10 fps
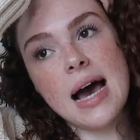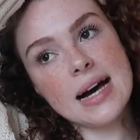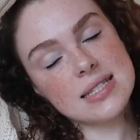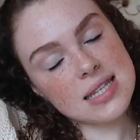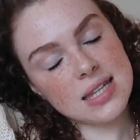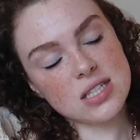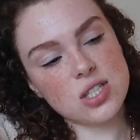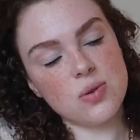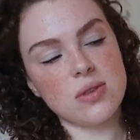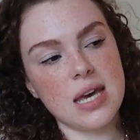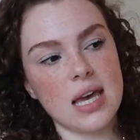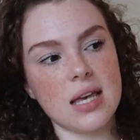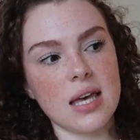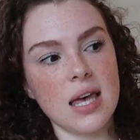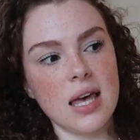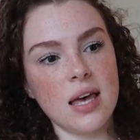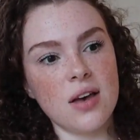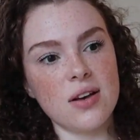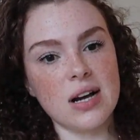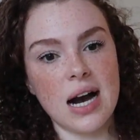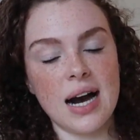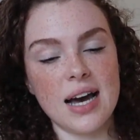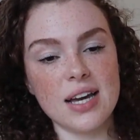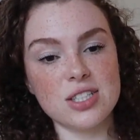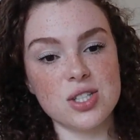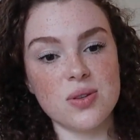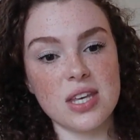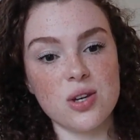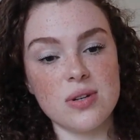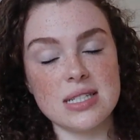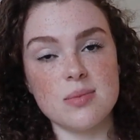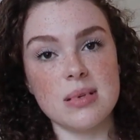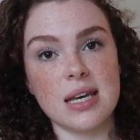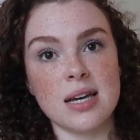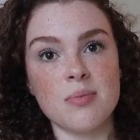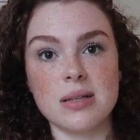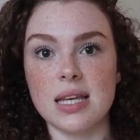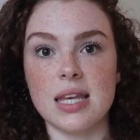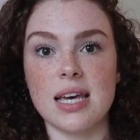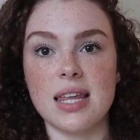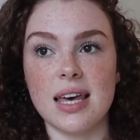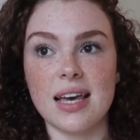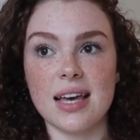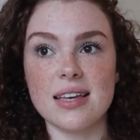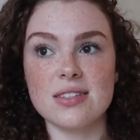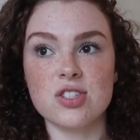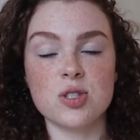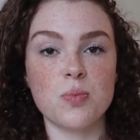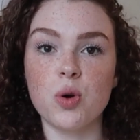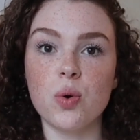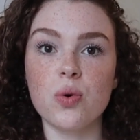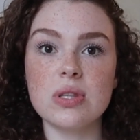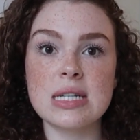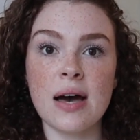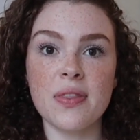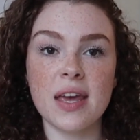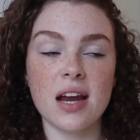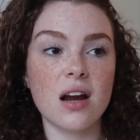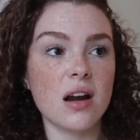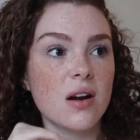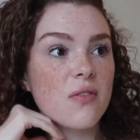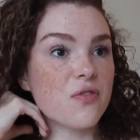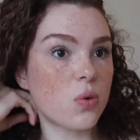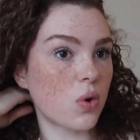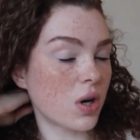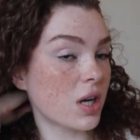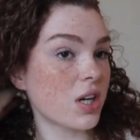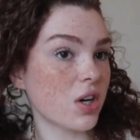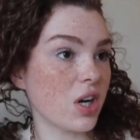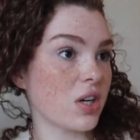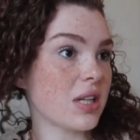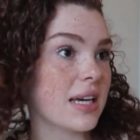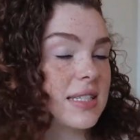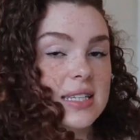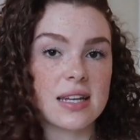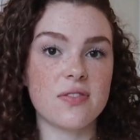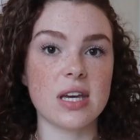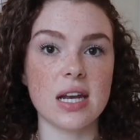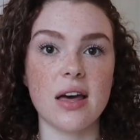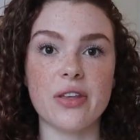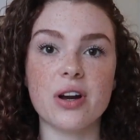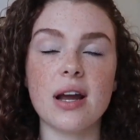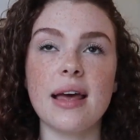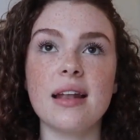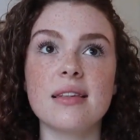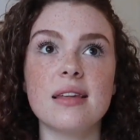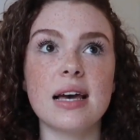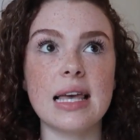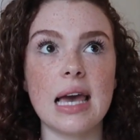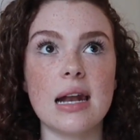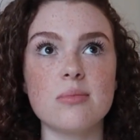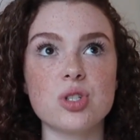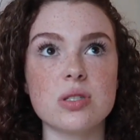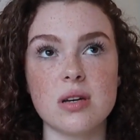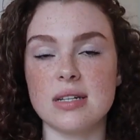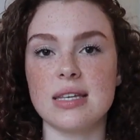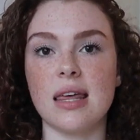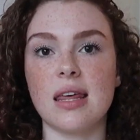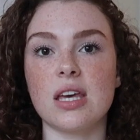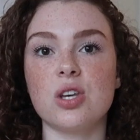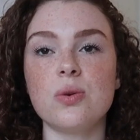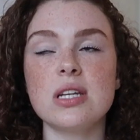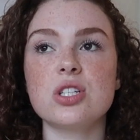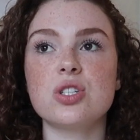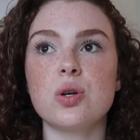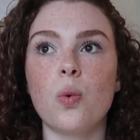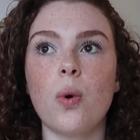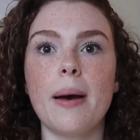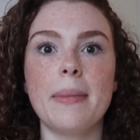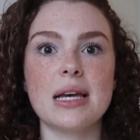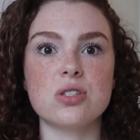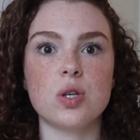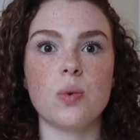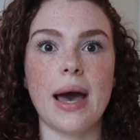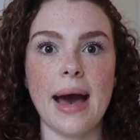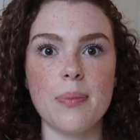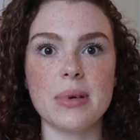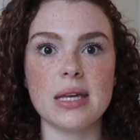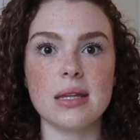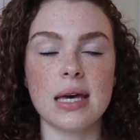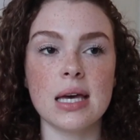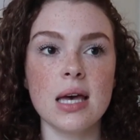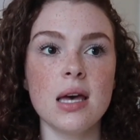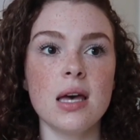asking like, do you think you need to be like completely like smooth down there for your like significant other? And again, I'm just gonna say like, you need to do what makes you happy. Like